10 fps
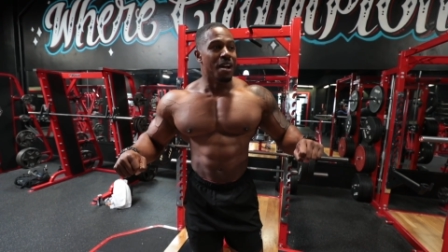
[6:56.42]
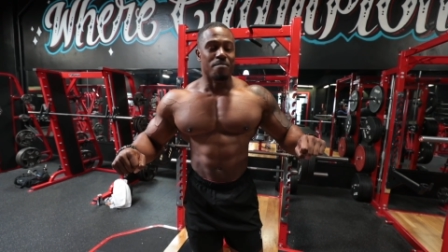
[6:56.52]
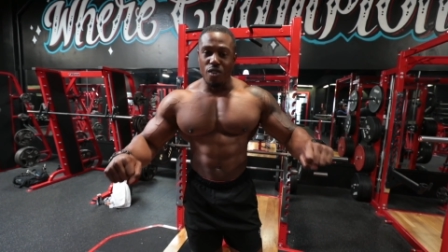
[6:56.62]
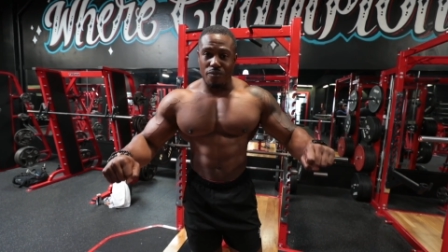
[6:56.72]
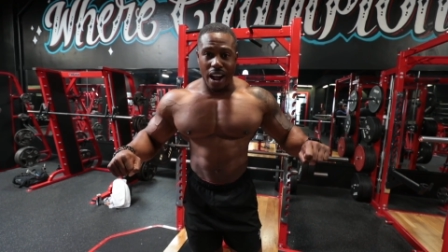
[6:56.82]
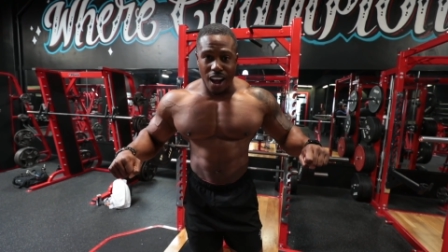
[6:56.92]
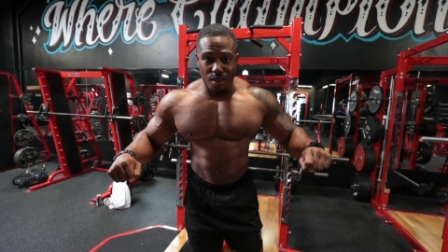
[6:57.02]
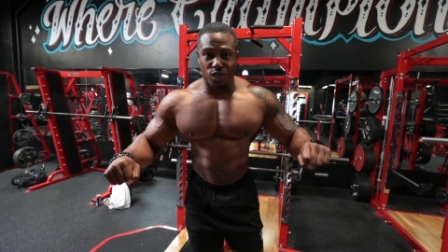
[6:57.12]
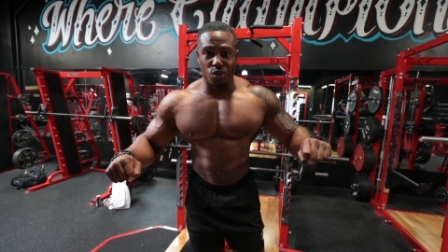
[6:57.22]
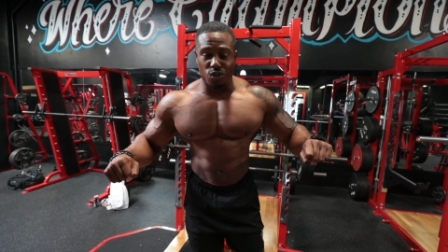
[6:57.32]
move my
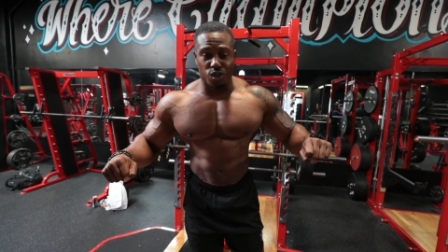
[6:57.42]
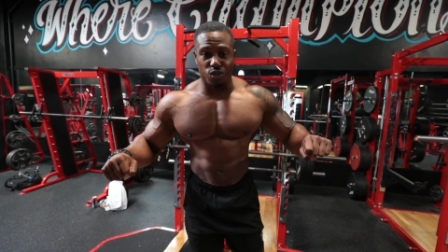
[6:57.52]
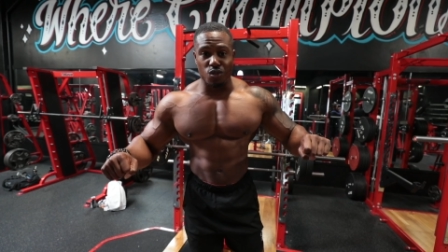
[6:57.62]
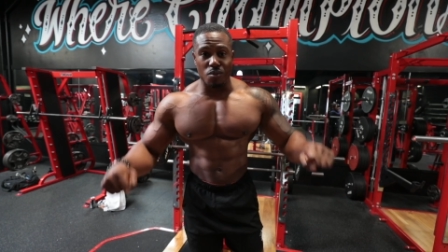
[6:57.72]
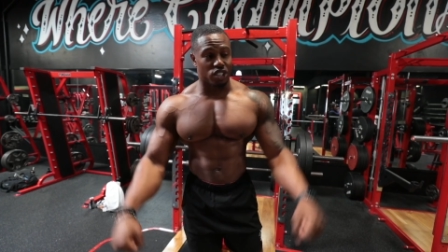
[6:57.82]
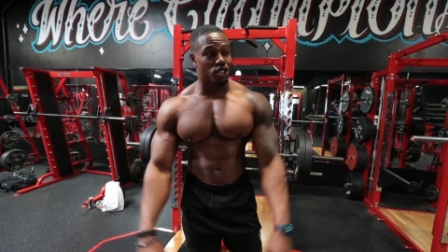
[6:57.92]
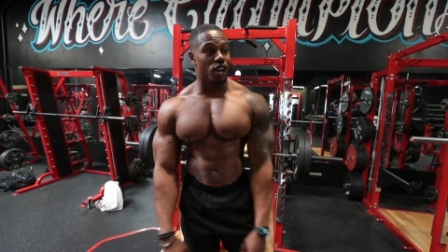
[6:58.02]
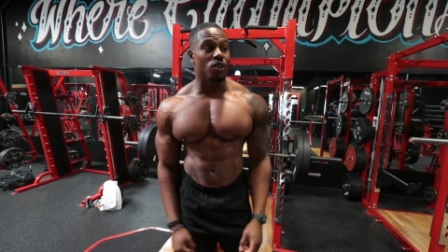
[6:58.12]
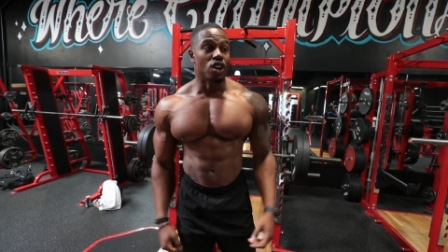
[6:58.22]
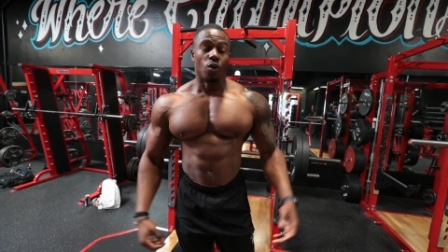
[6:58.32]
arms too much, you
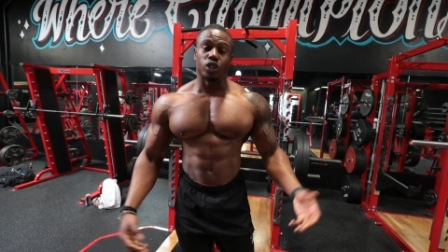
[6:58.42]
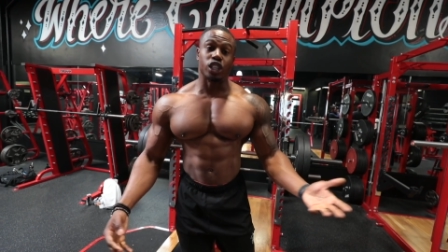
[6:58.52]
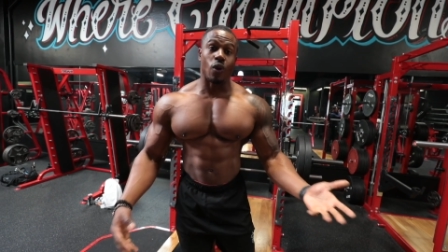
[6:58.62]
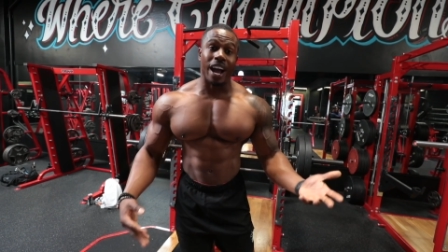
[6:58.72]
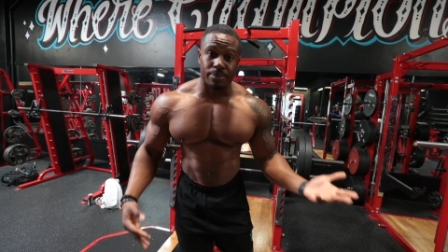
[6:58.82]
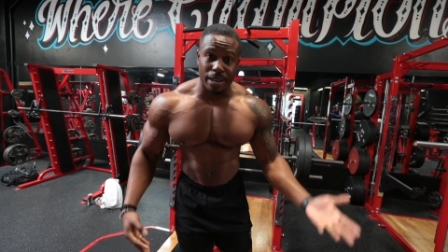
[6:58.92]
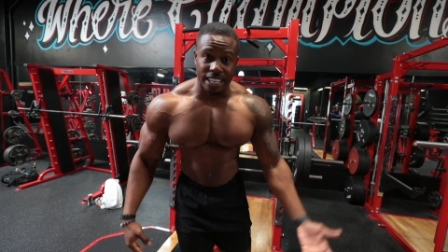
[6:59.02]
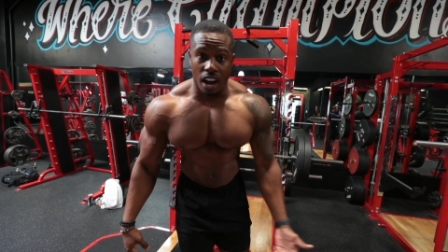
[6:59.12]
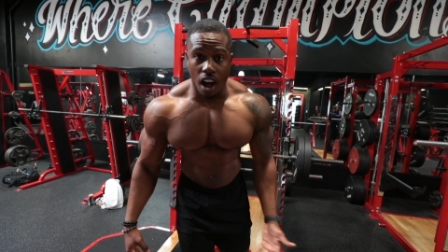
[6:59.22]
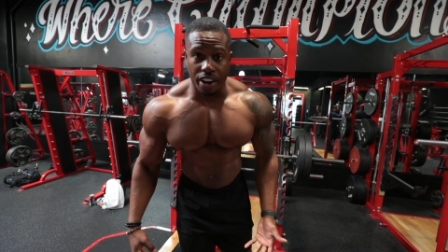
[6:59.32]
know, which is why it's
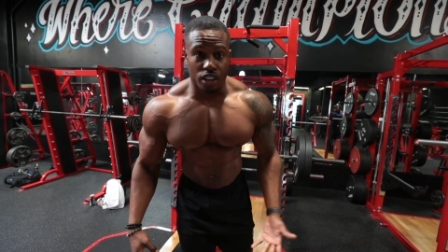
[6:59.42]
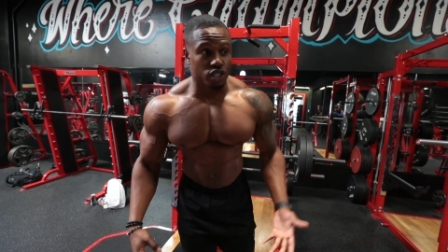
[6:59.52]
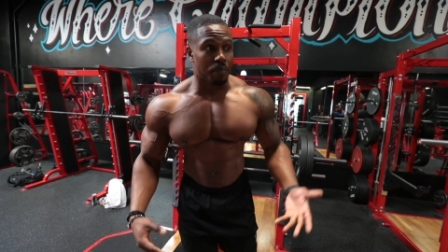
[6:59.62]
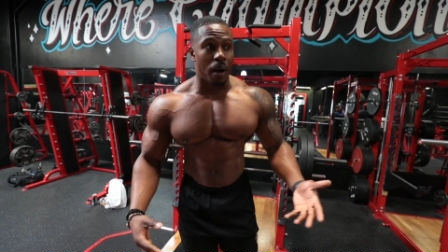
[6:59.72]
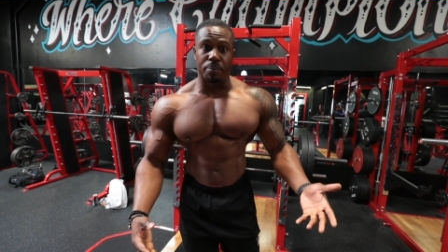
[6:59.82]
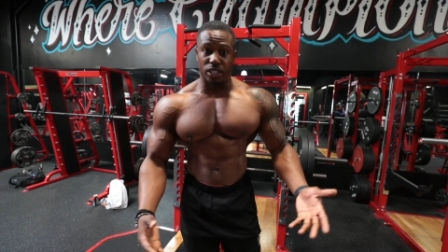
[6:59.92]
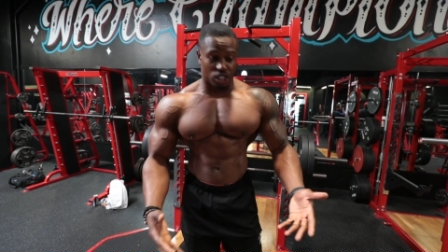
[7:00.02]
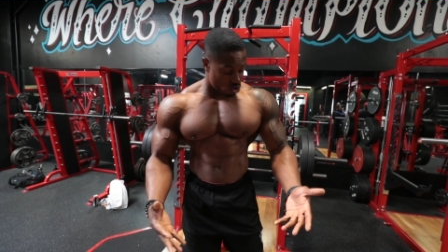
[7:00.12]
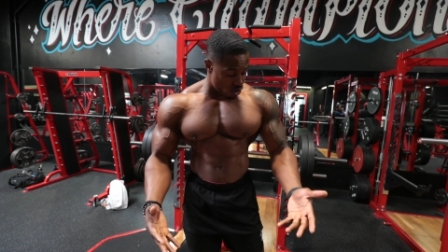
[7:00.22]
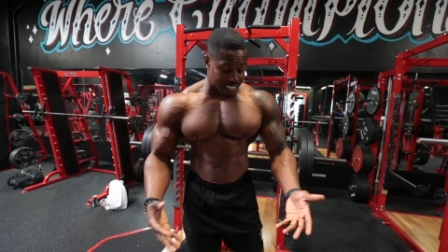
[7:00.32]
making it harder because the pump is
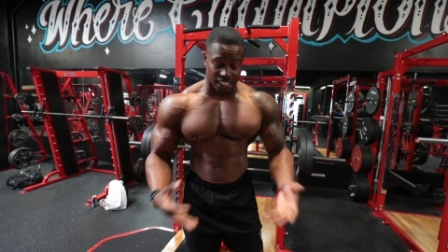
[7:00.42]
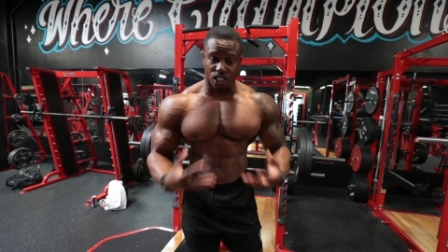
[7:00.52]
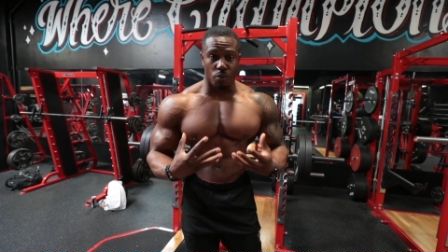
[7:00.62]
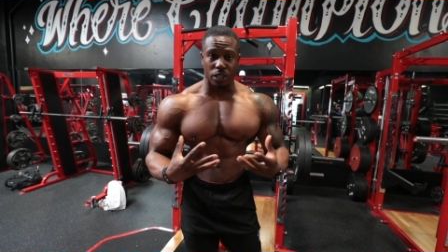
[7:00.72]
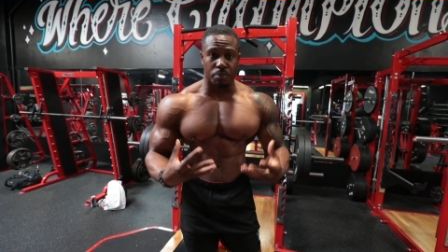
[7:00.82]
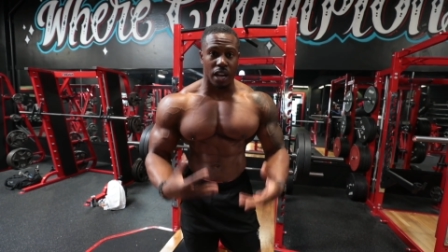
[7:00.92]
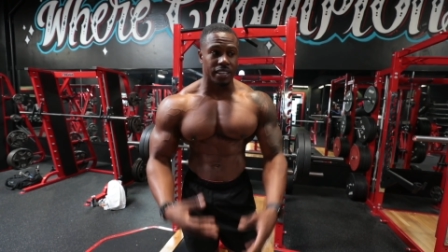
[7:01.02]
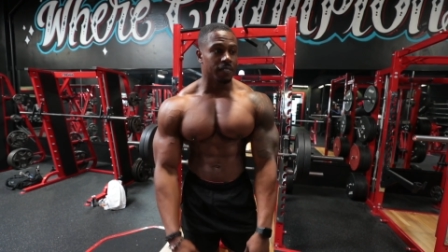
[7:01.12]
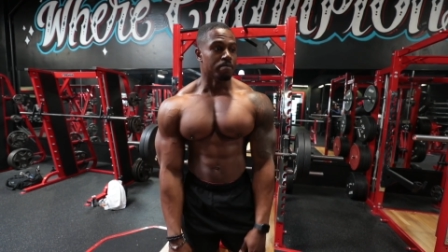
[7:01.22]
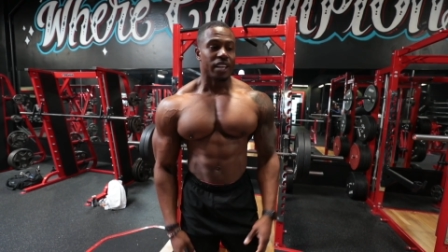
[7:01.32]
just crazy, so much blood,
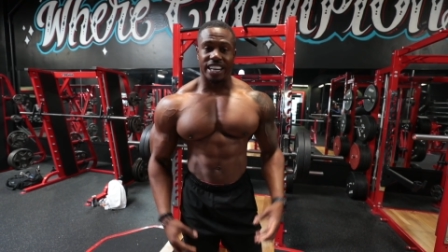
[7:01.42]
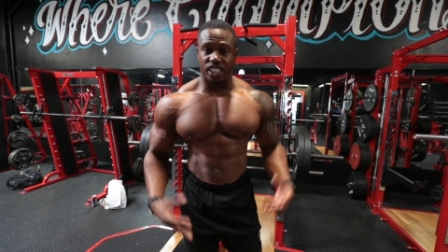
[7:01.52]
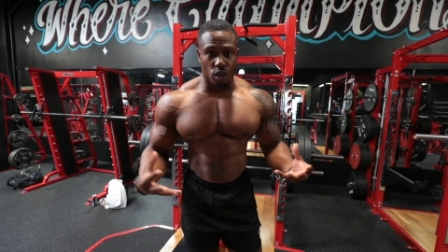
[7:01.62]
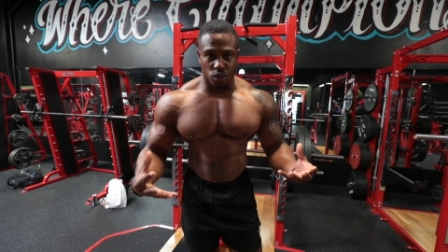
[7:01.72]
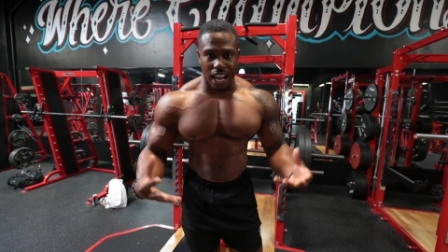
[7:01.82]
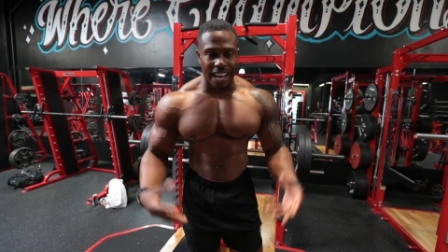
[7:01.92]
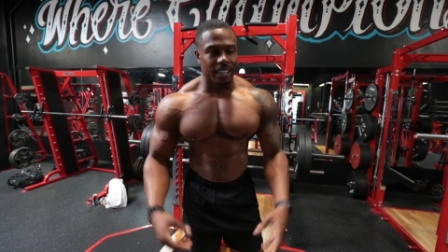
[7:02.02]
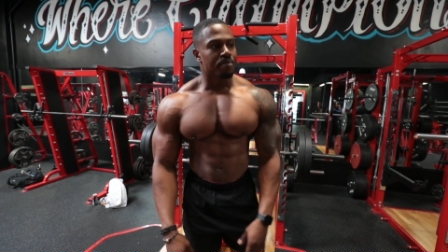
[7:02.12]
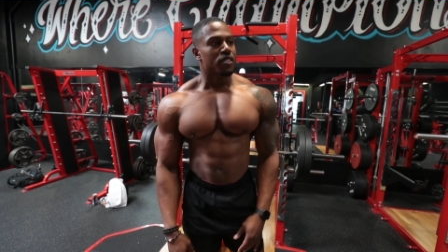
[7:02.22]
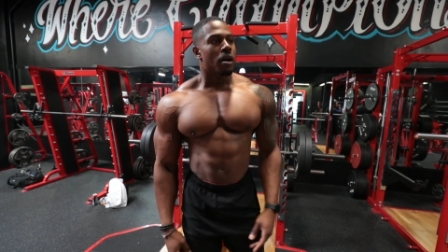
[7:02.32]
and it's so tight.
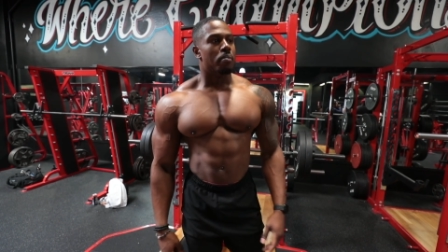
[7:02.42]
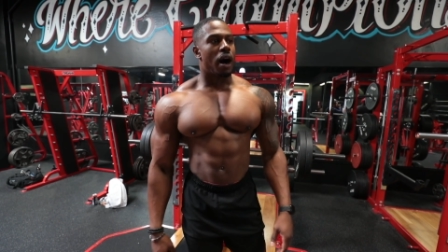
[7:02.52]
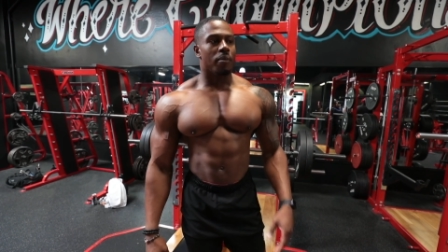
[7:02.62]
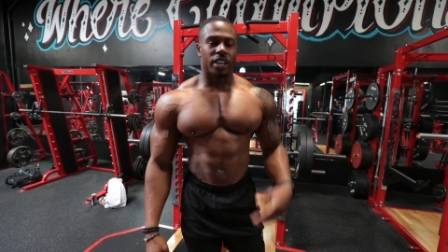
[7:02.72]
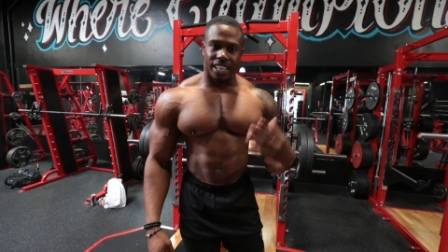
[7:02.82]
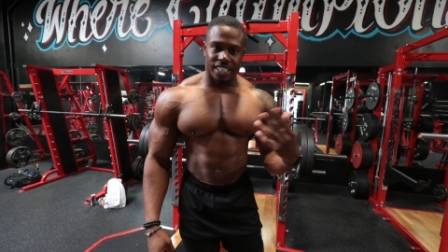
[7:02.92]
But I'm gonna